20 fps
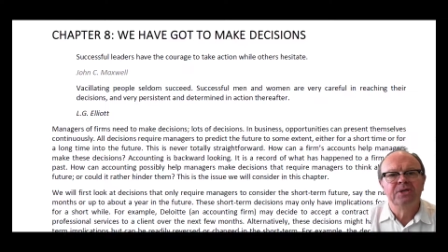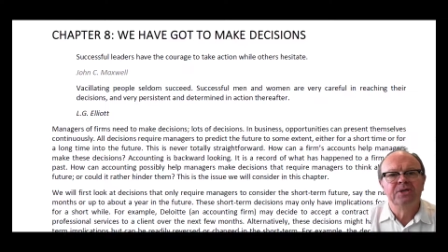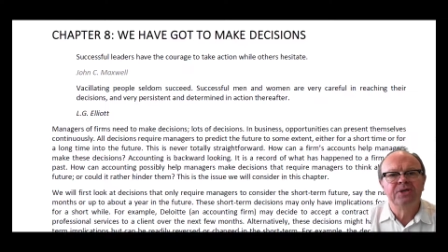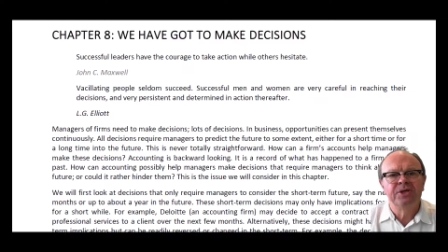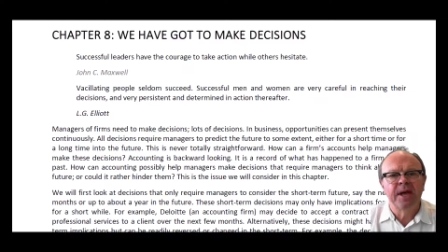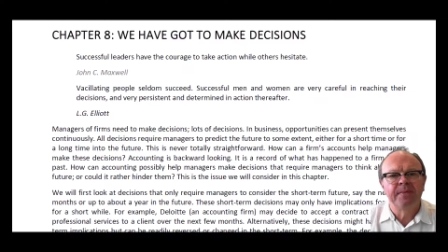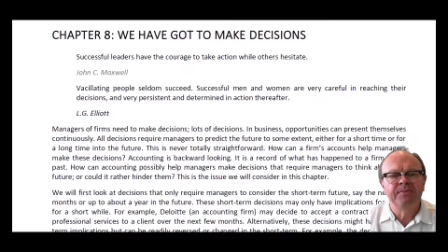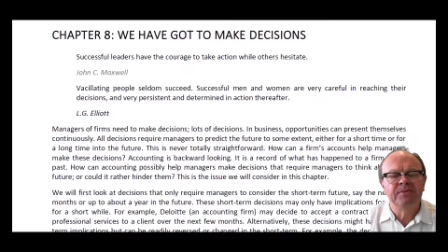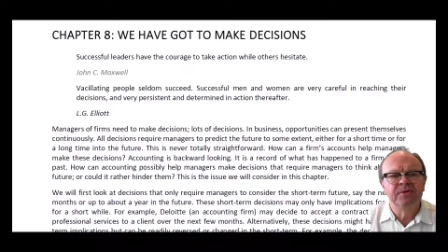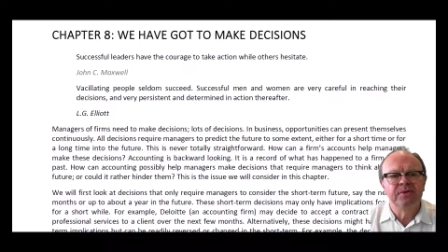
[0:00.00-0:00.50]

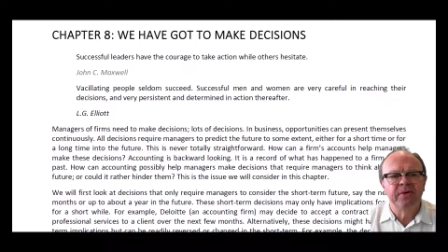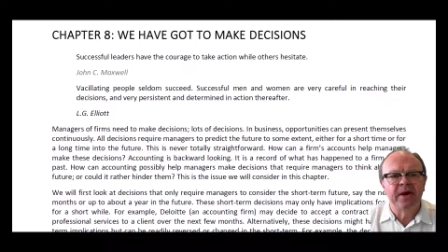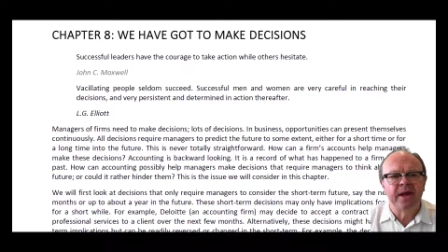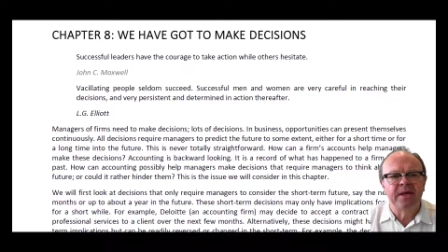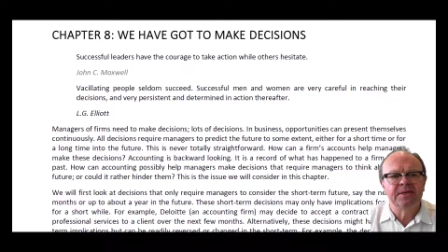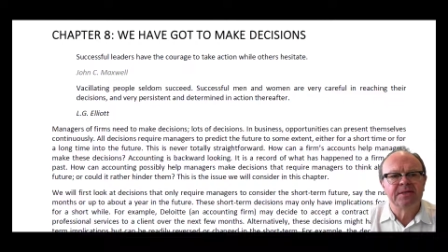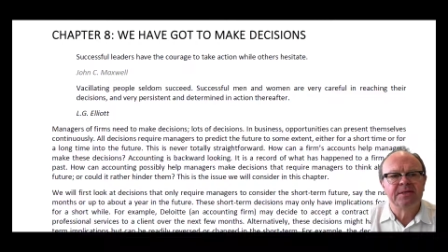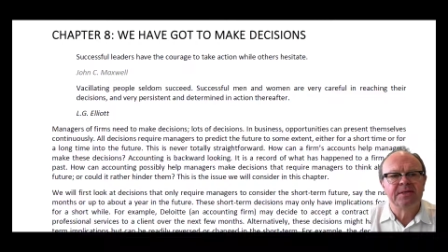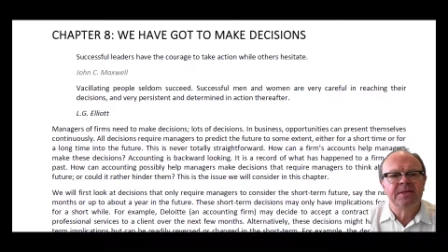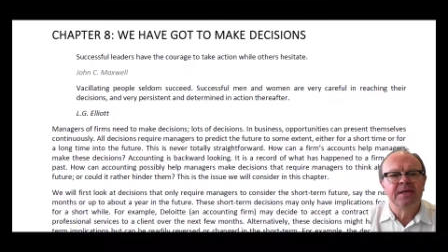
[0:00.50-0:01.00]
Chapter
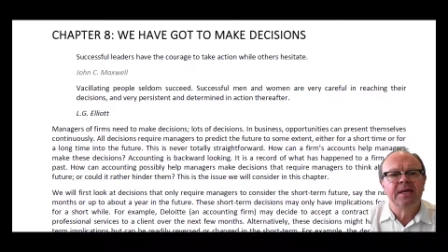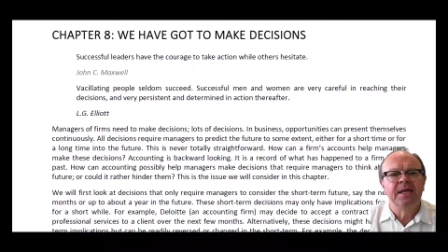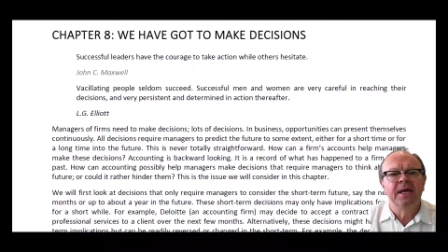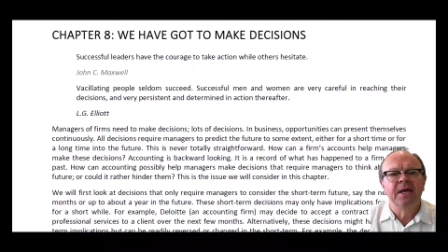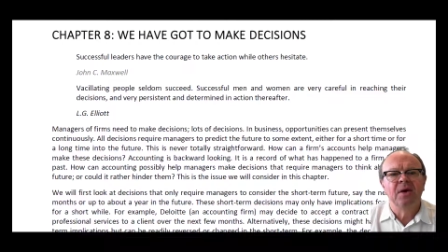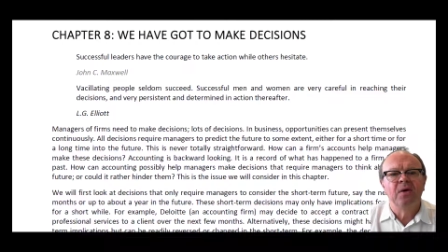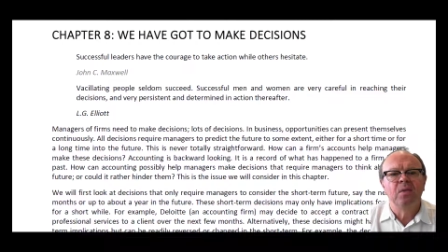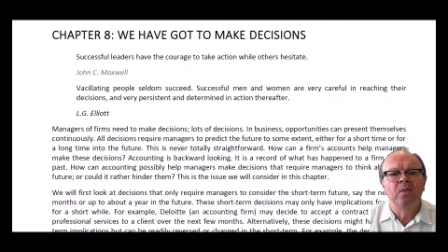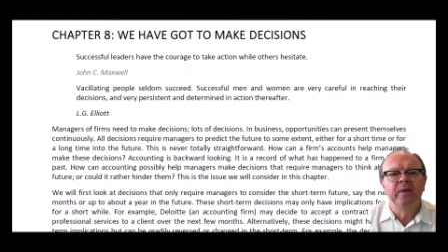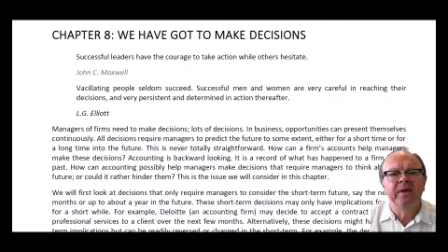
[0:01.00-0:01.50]
8.
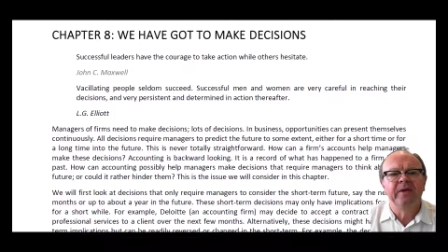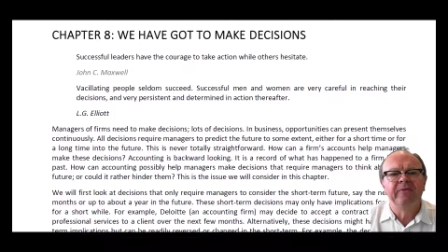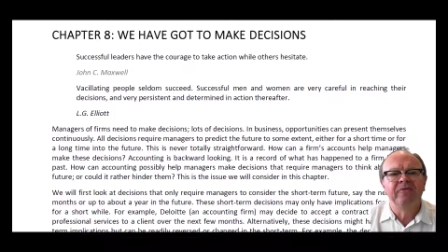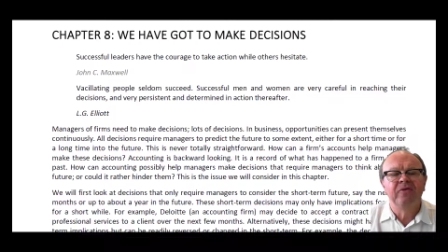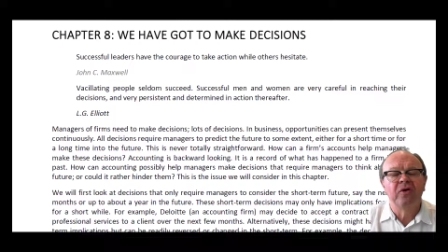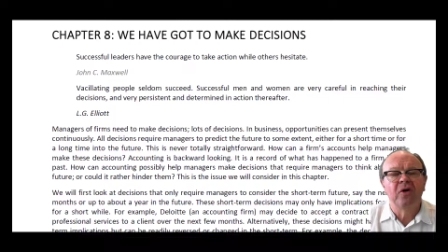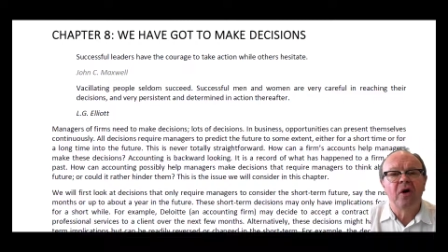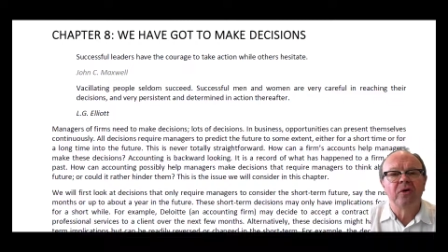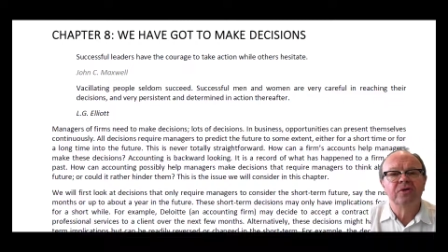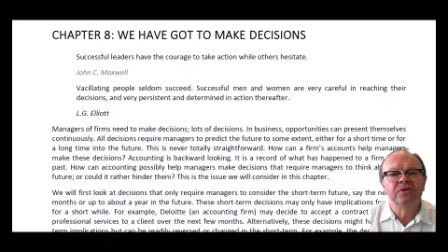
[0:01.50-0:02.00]
We have
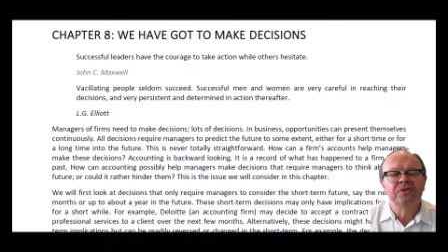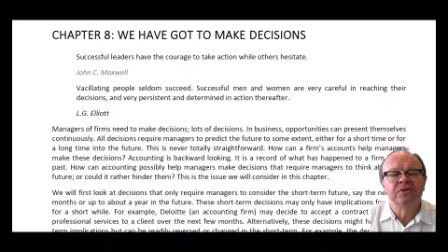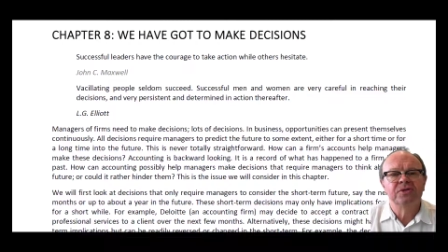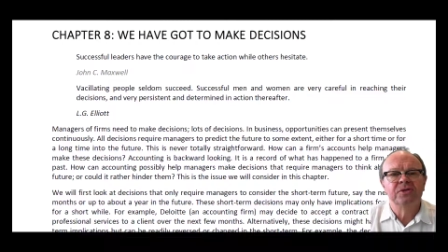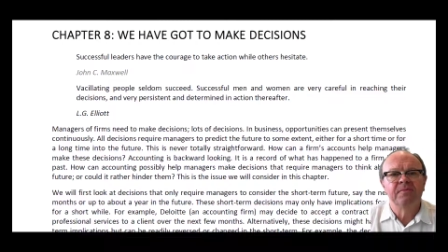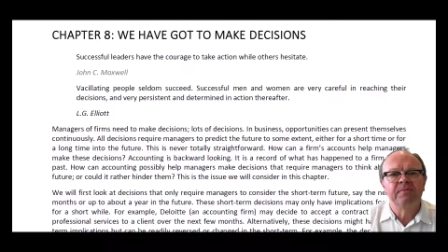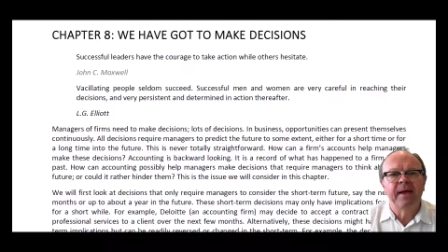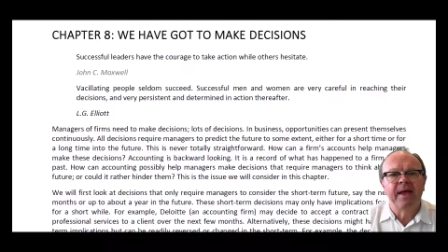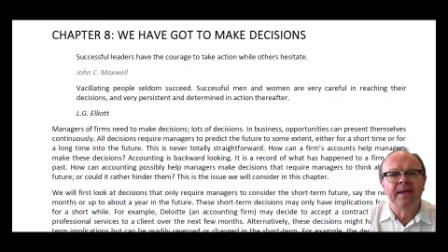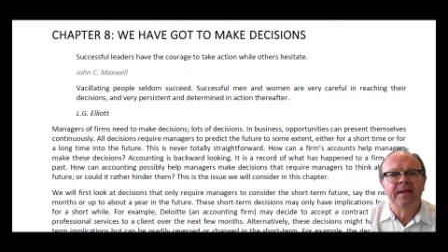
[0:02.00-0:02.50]
got to
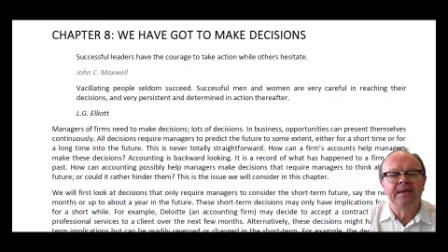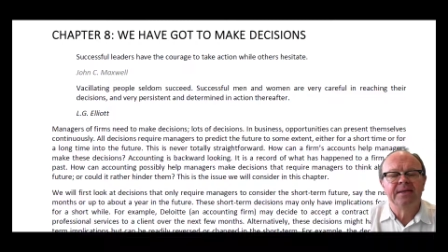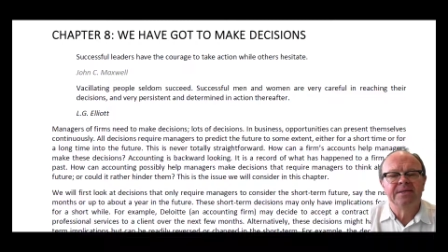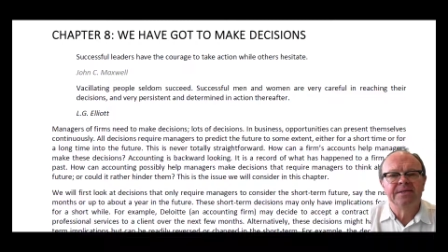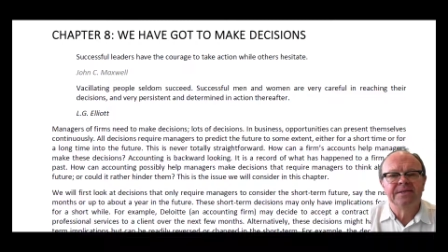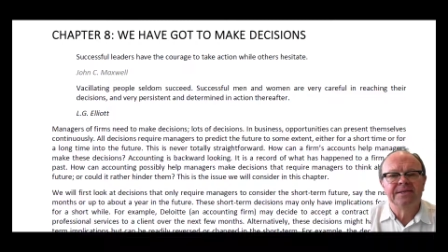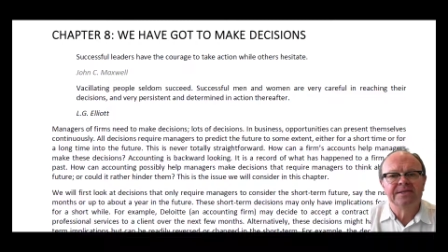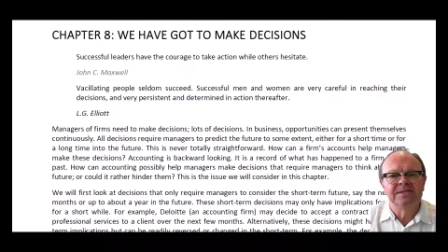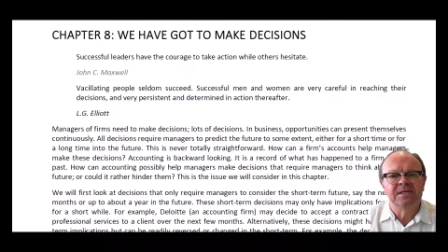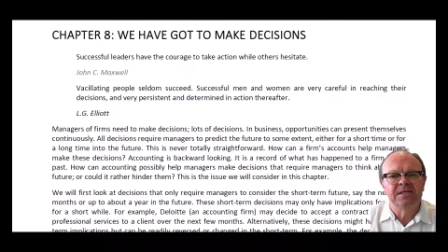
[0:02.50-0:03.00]
make
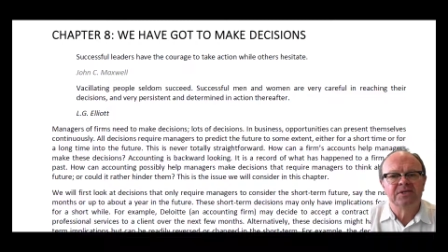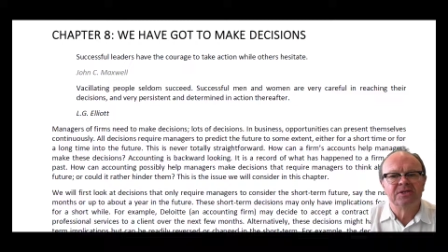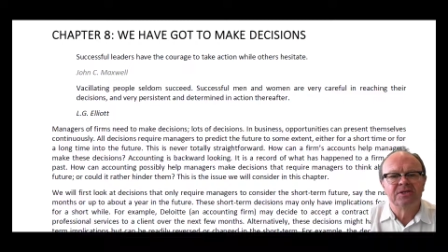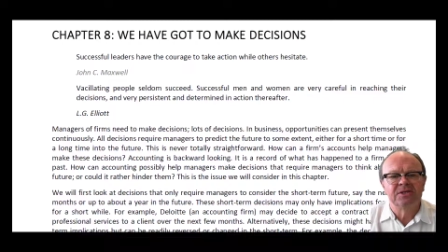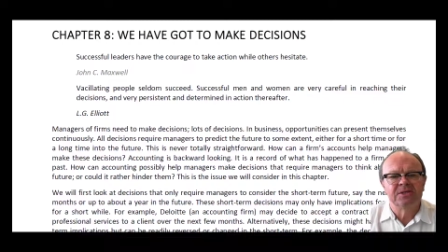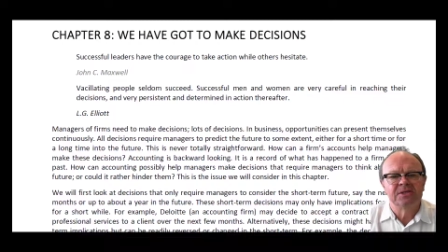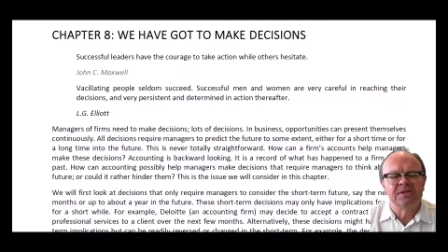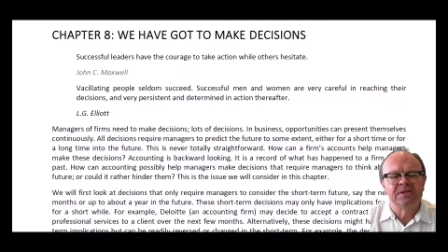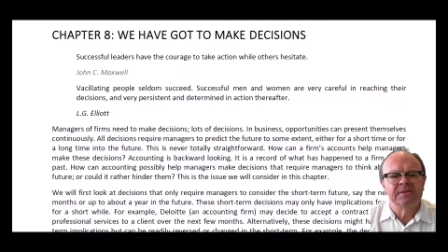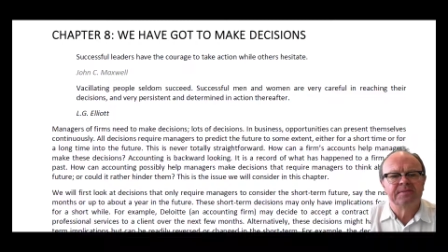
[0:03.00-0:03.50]

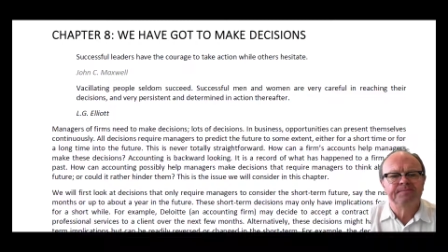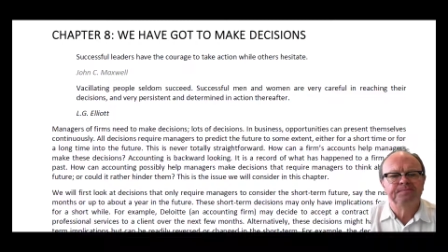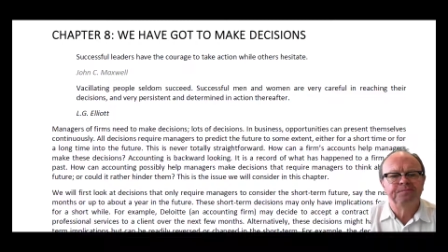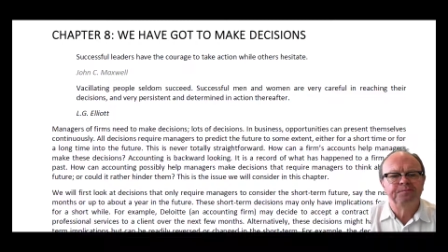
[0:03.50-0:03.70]
decisions.